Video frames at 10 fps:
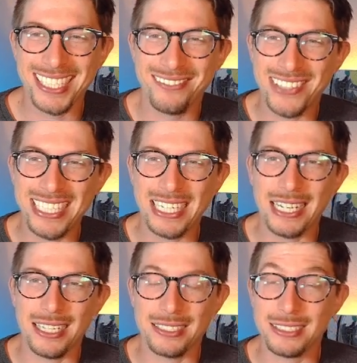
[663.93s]
to be...
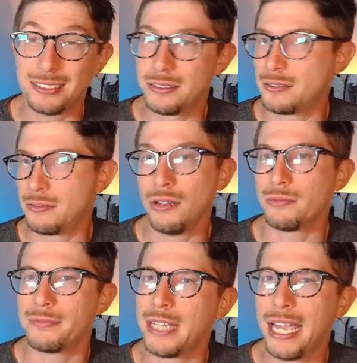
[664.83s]
Oh,
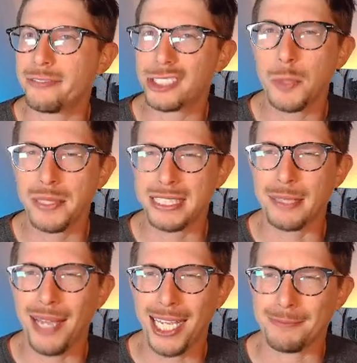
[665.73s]
they have a Tropius in
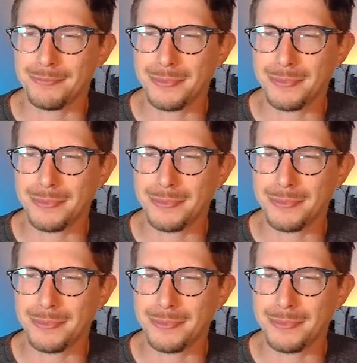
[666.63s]
the bag.